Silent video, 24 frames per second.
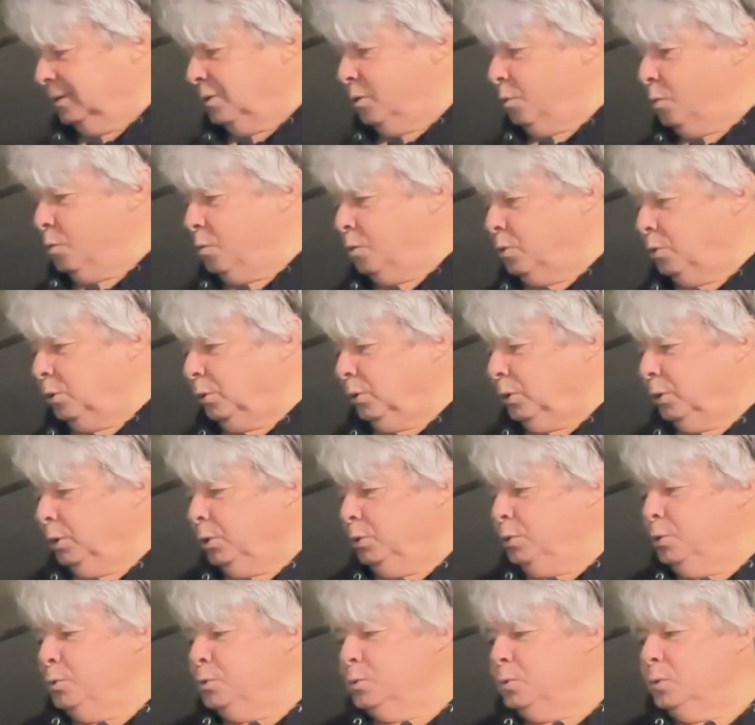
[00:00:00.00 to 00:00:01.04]
or
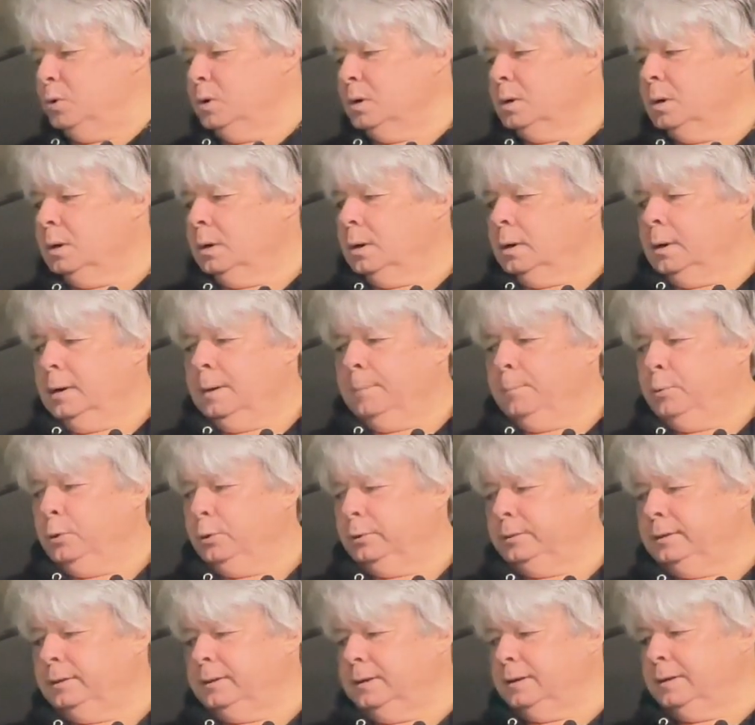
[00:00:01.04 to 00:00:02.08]
who
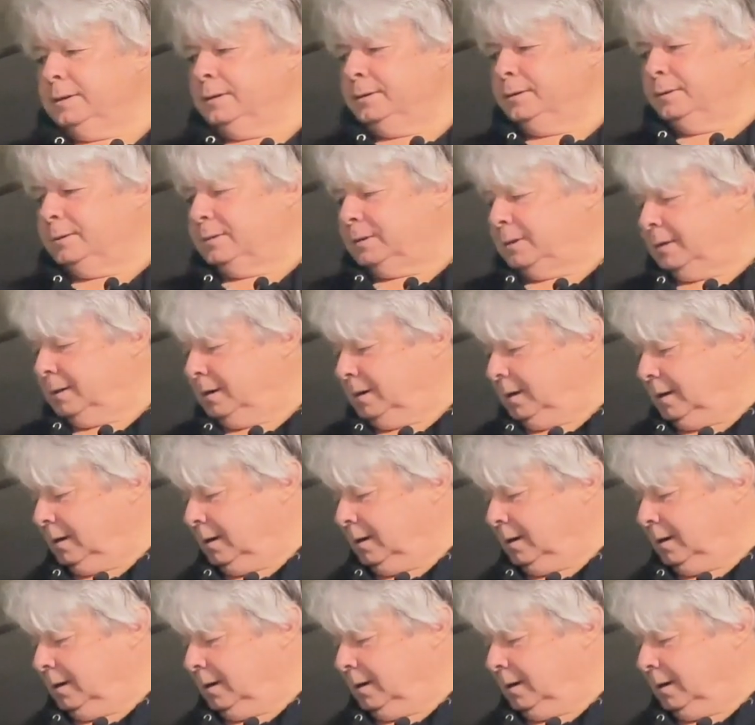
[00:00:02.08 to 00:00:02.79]
put these